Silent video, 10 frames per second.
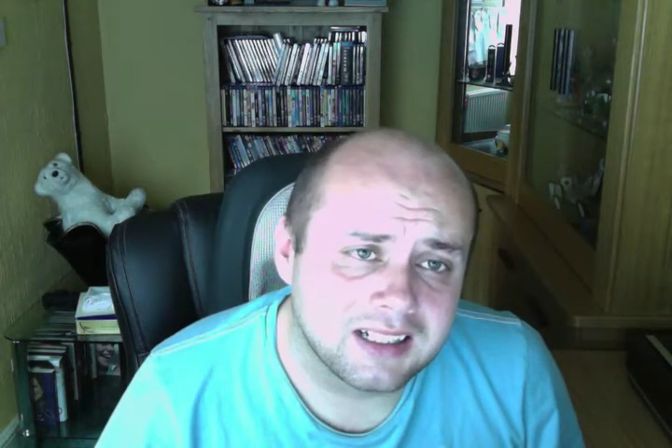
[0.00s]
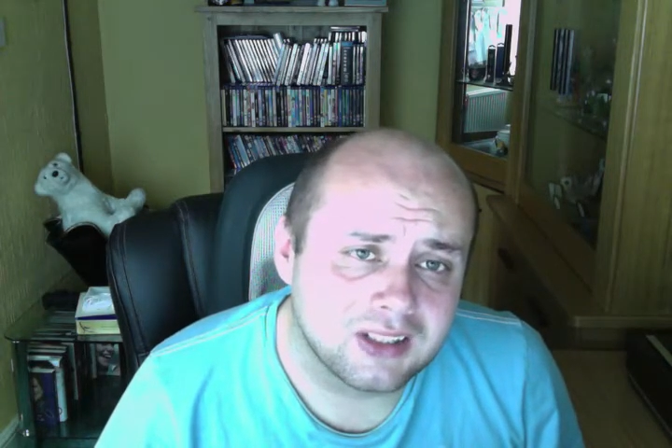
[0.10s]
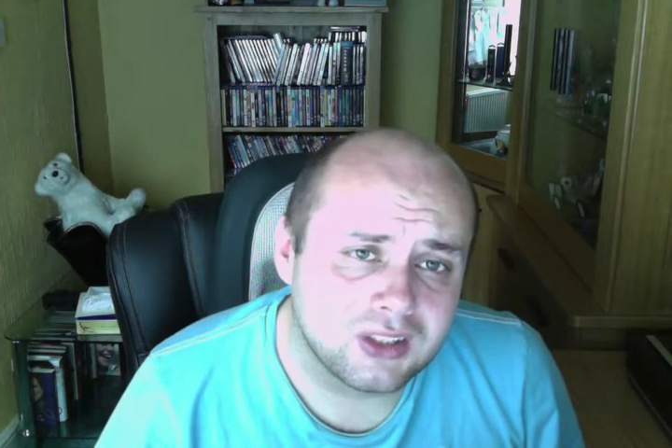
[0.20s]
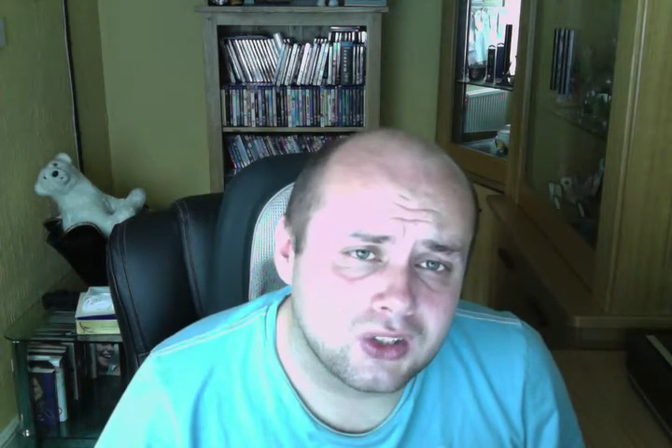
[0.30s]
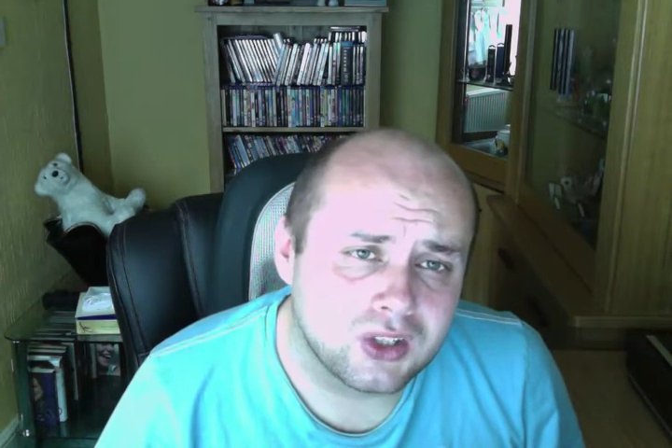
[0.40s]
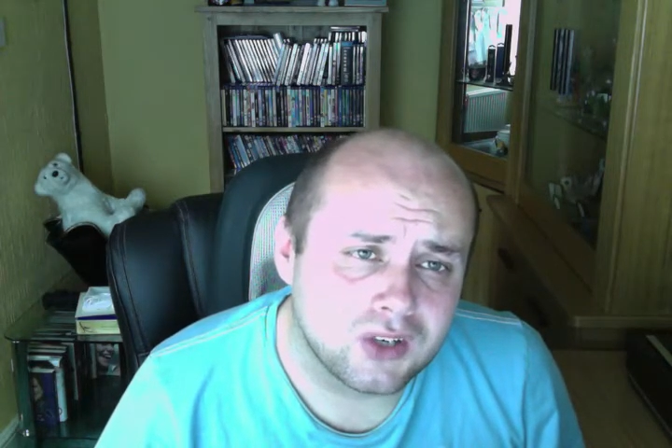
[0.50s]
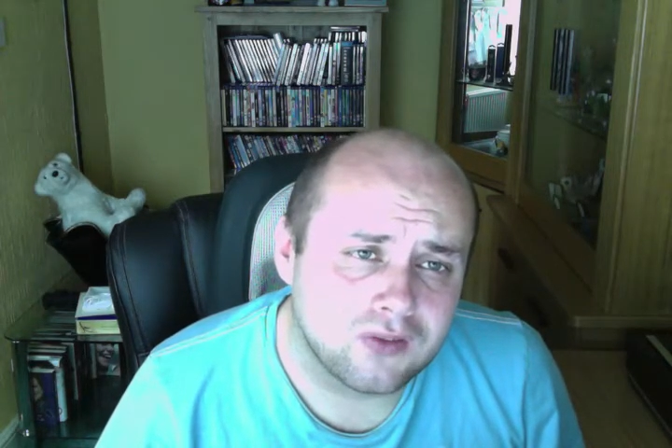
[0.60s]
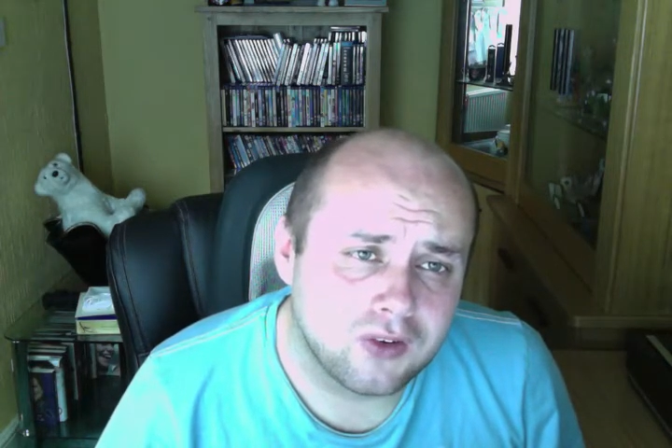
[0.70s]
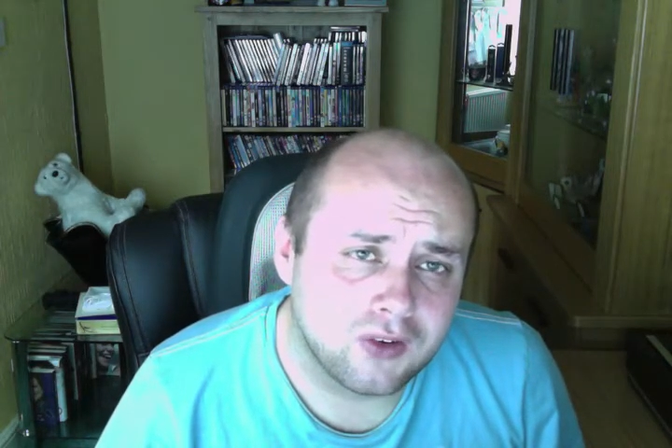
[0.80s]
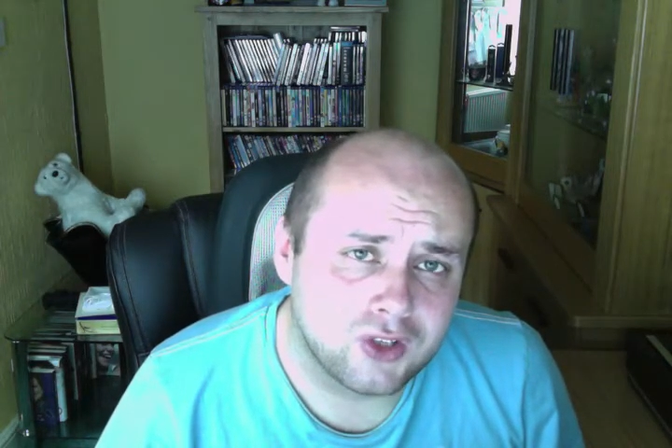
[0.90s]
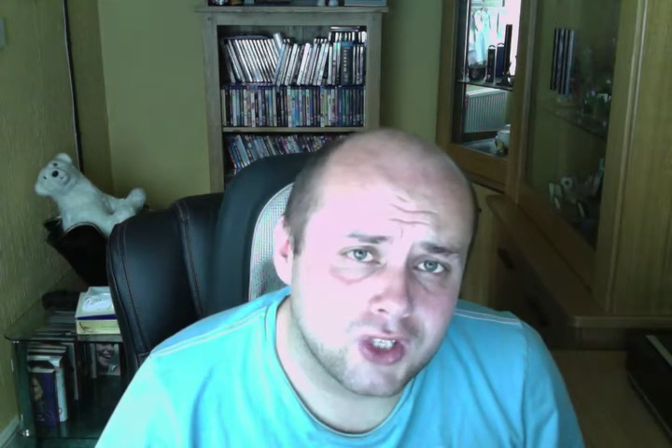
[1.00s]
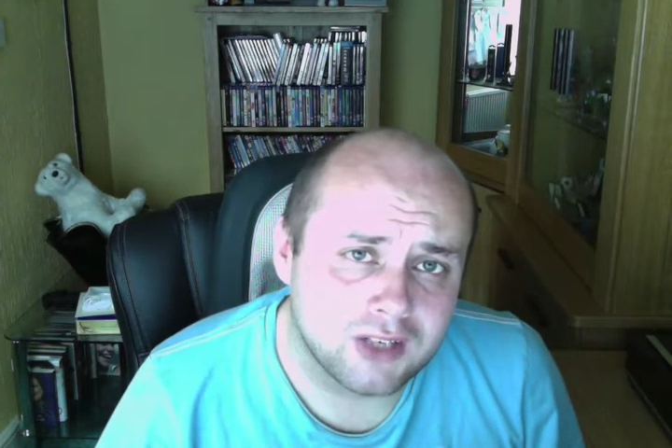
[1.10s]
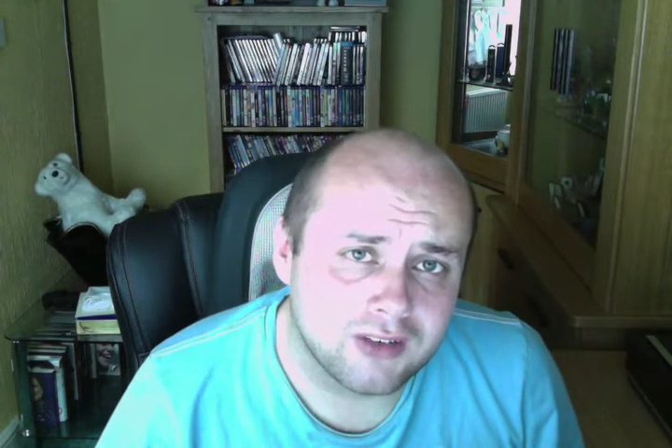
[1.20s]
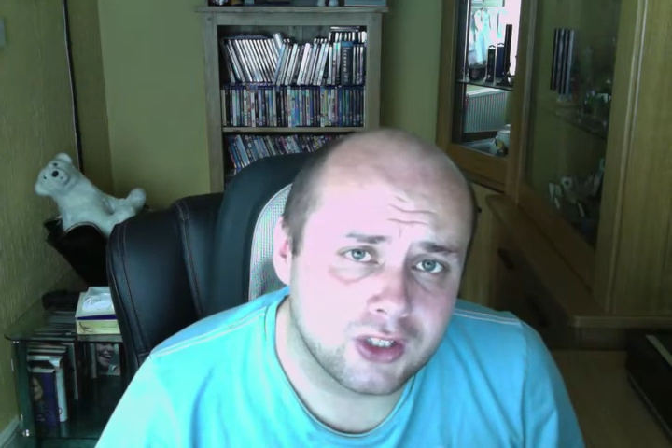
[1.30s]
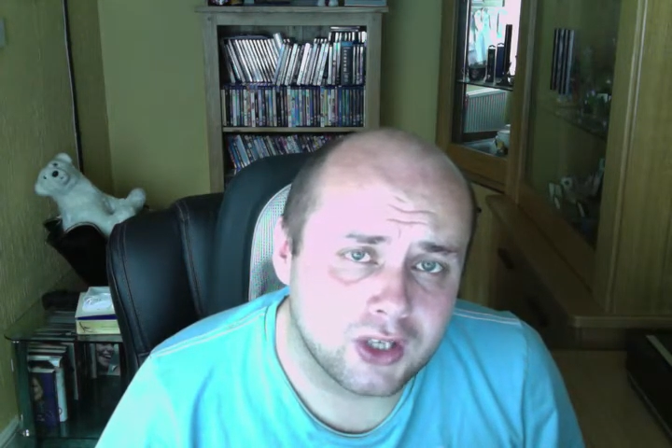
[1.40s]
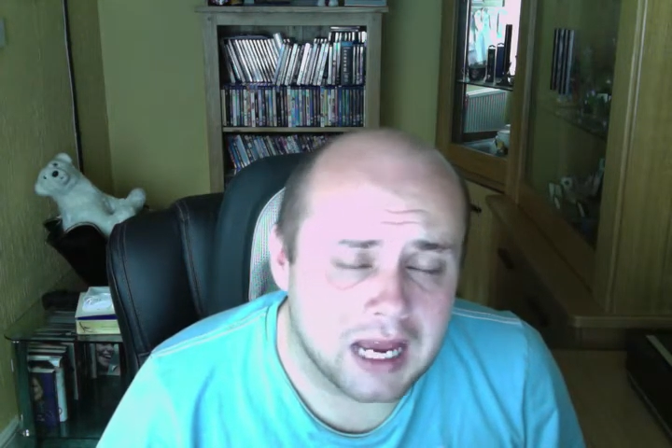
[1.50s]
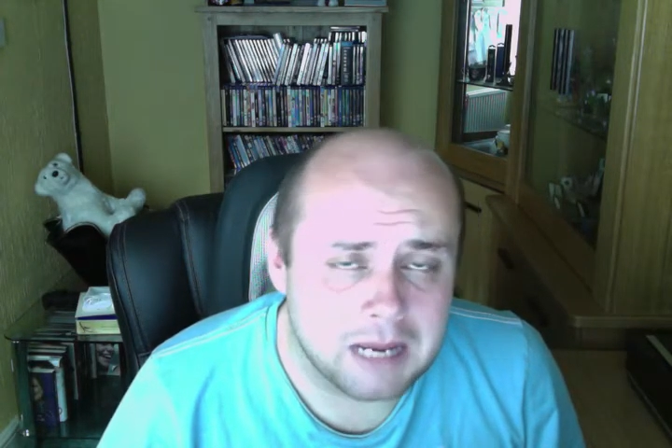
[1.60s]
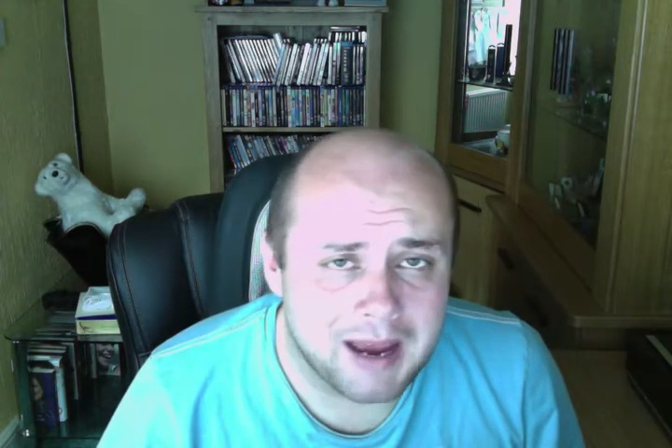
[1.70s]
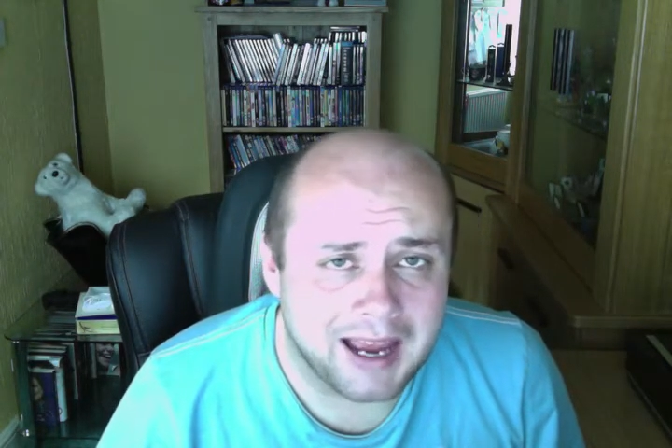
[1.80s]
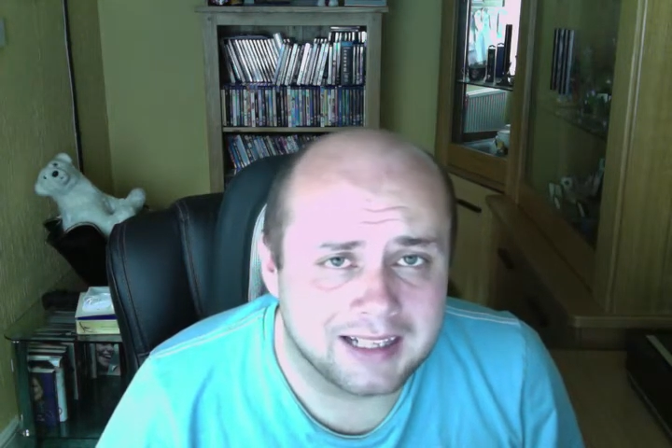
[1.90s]
torn between
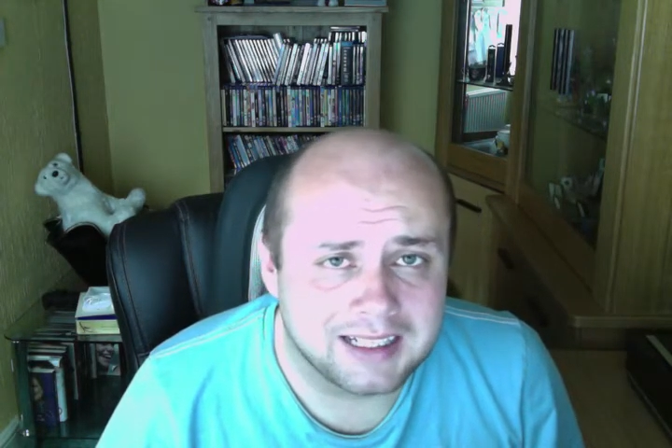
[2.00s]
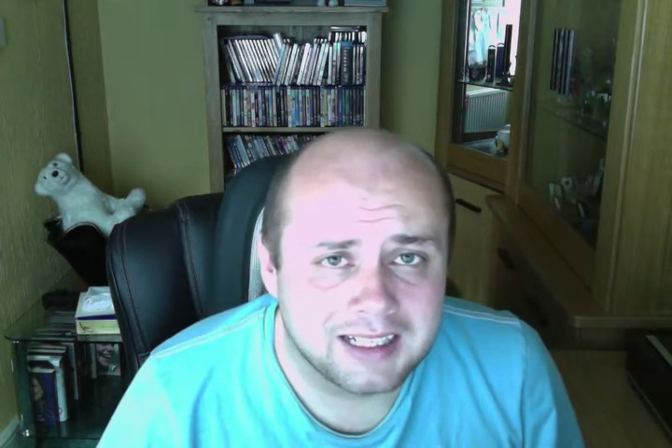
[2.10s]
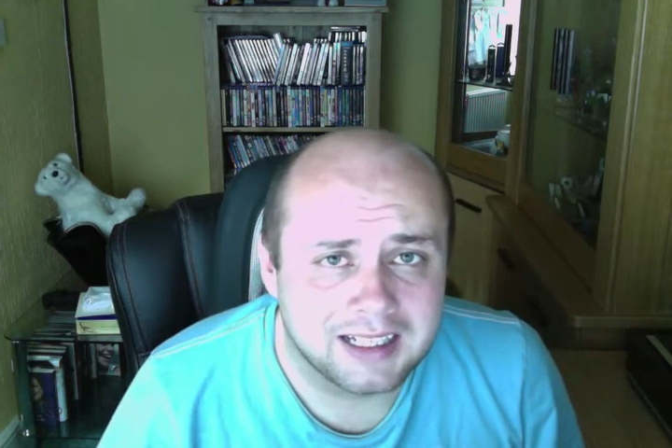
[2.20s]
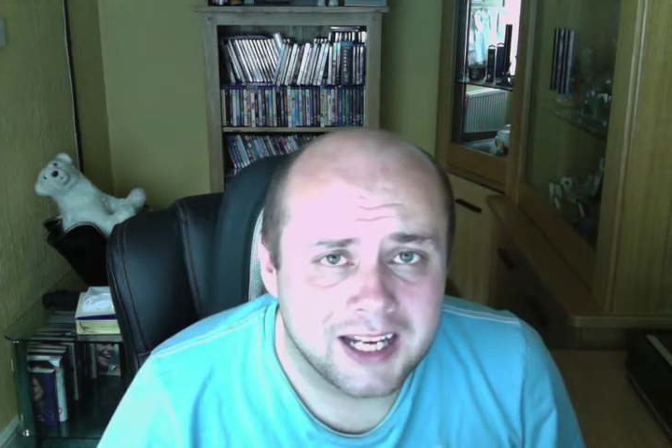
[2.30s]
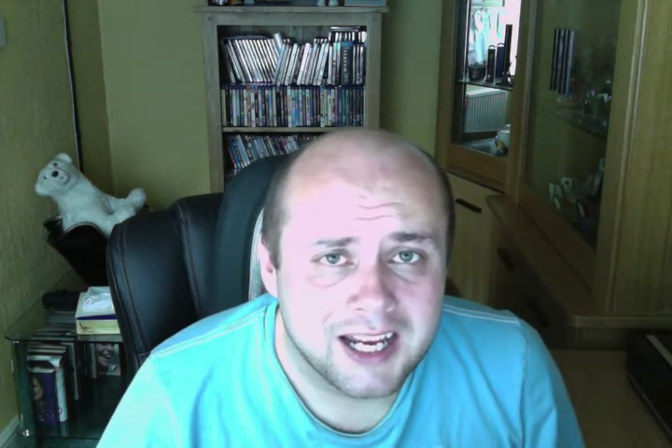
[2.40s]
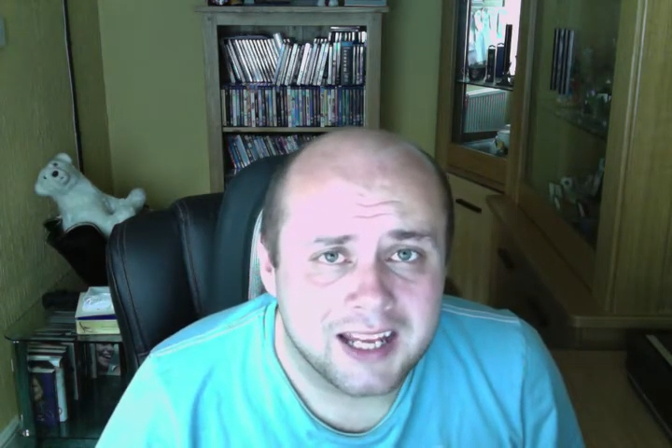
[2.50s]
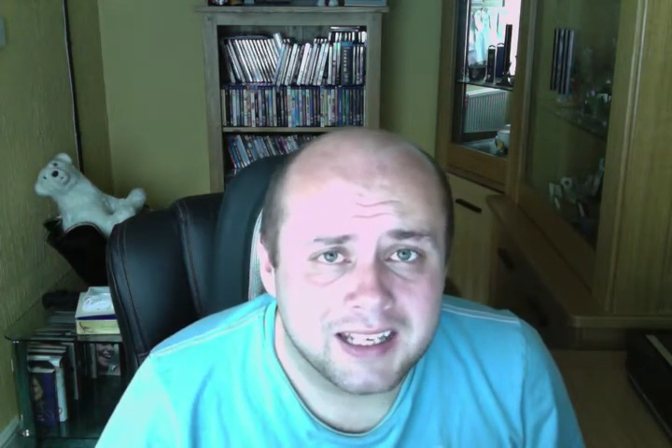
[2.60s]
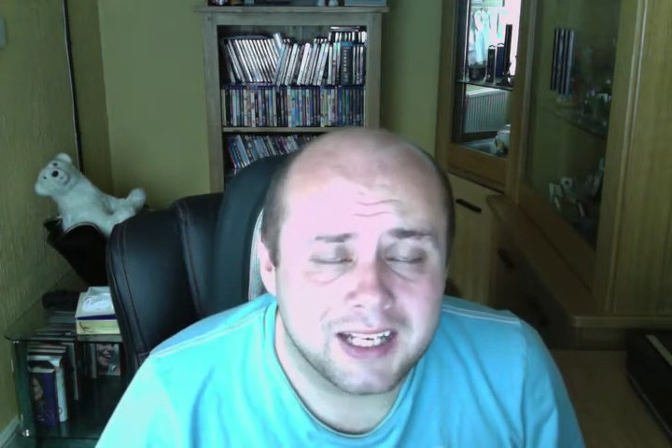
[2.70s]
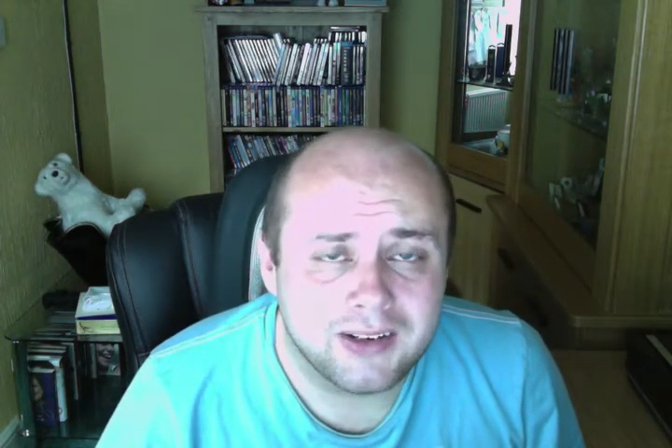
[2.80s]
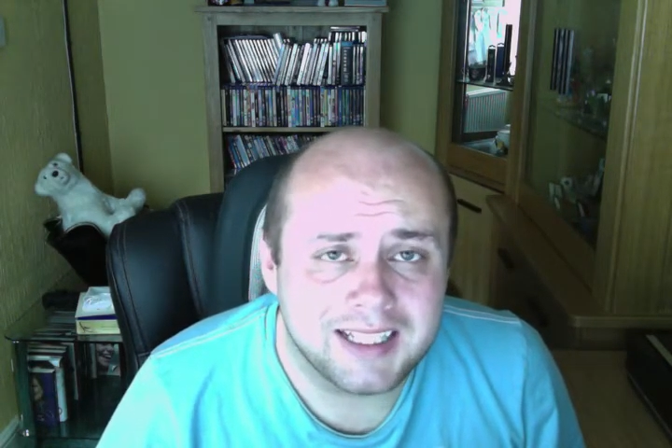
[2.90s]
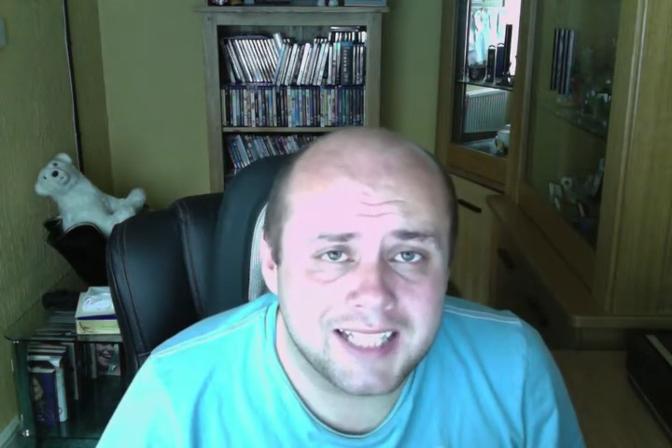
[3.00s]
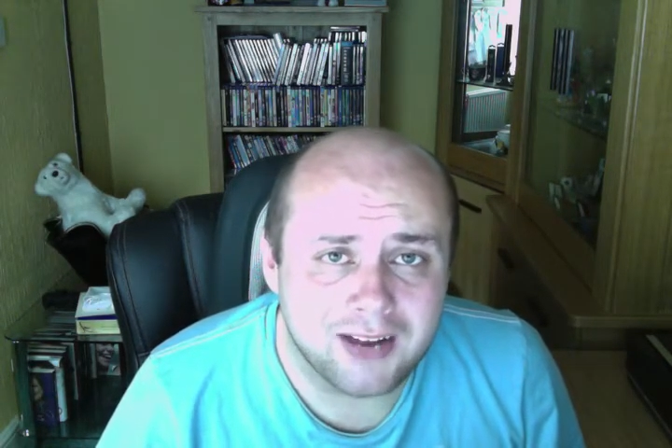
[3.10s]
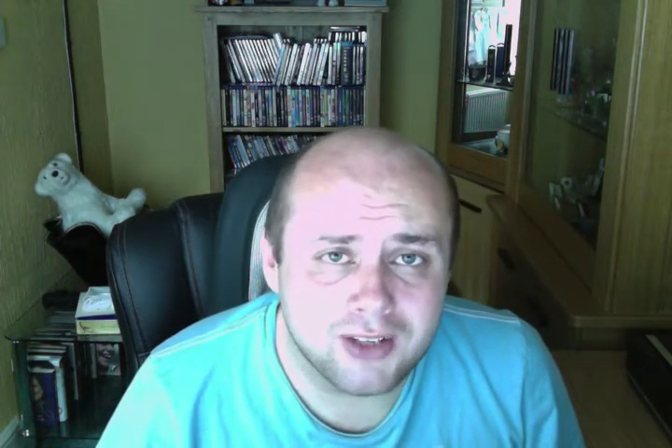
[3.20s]
the iPad mini